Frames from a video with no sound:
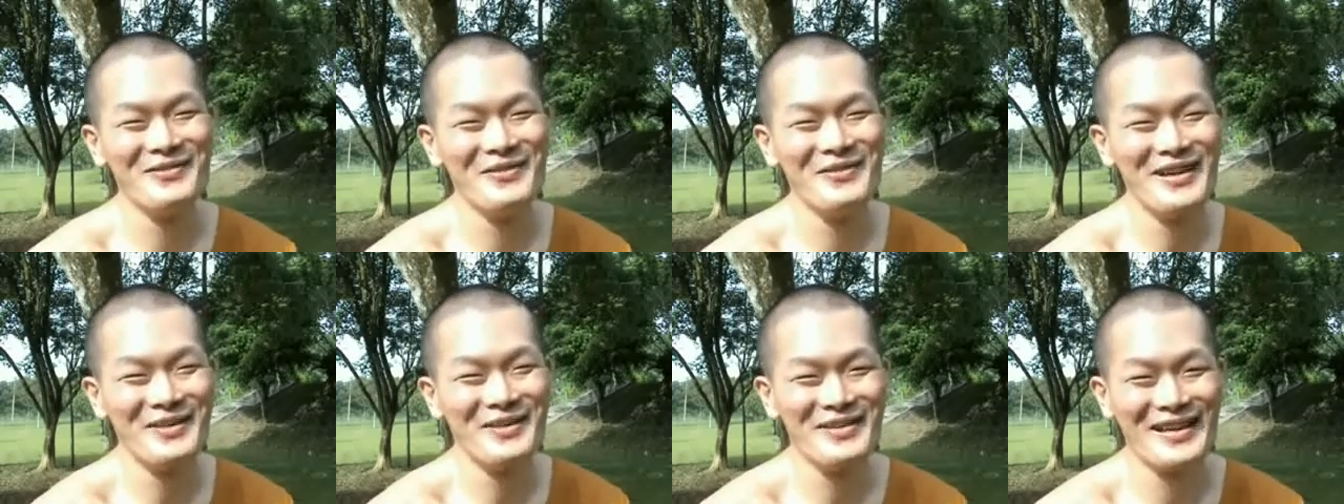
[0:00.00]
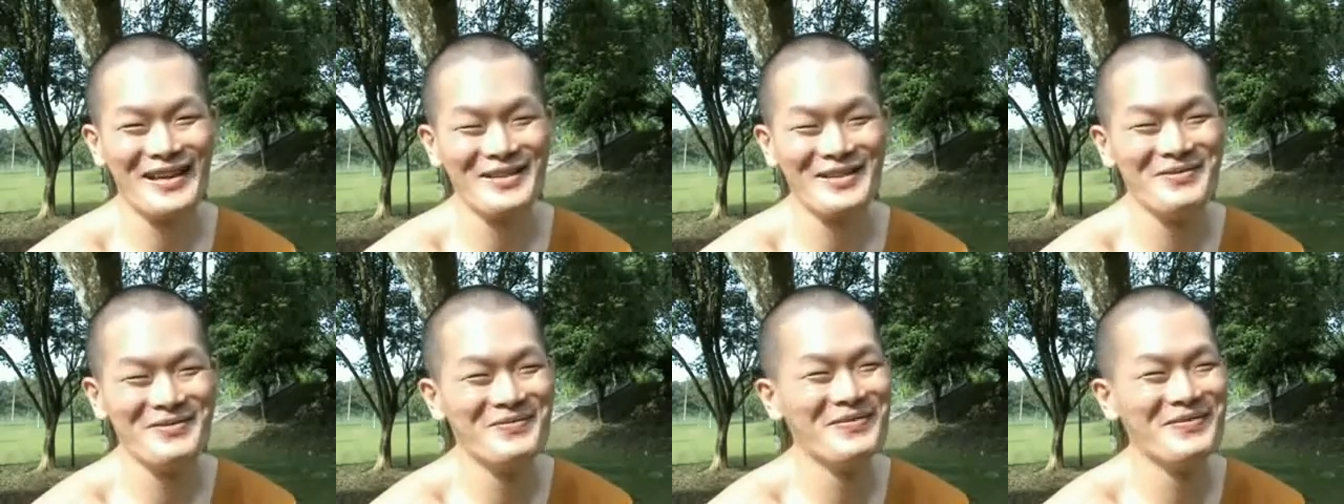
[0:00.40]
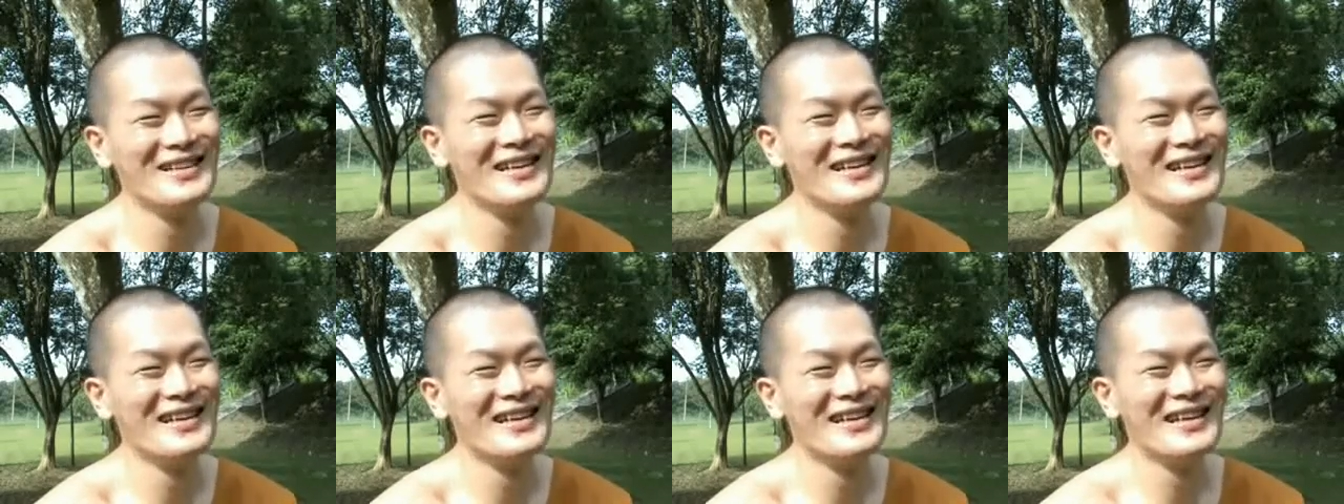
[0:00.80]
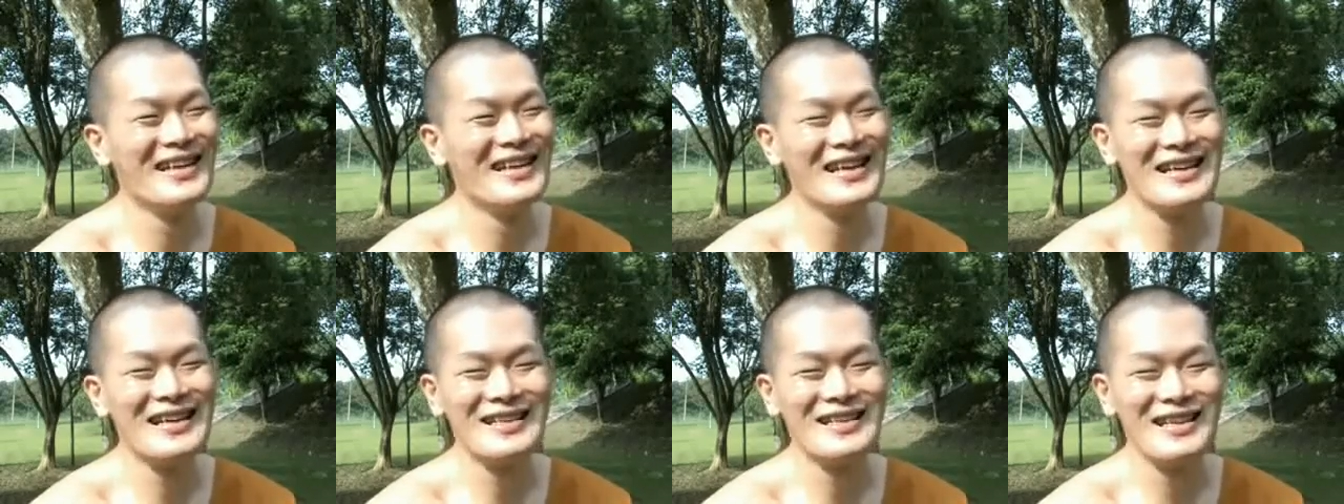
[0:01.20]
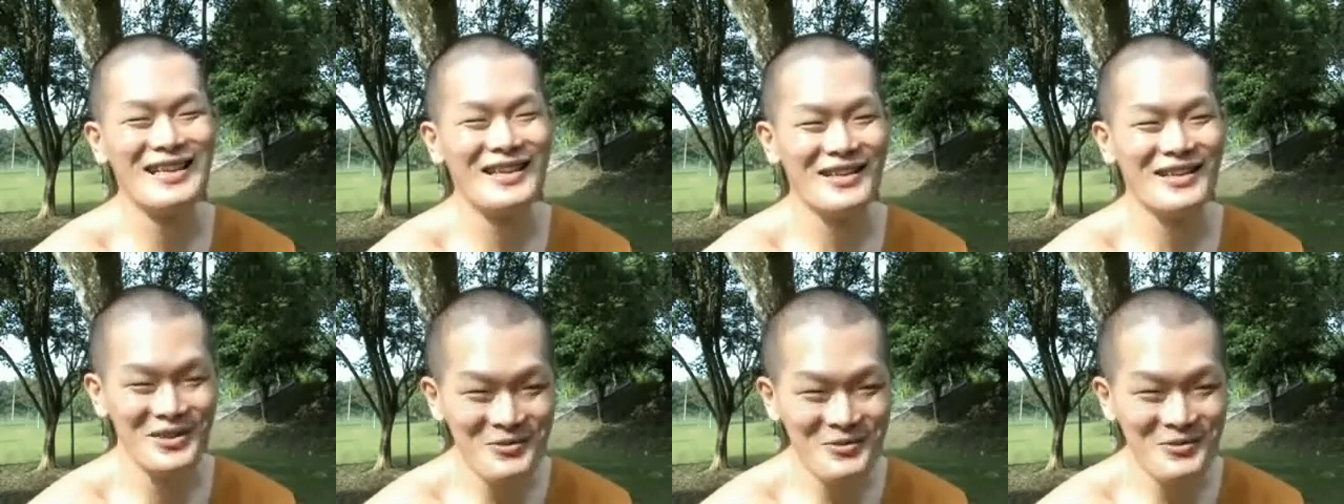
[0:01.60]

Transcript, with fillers: in front of them. Then I said,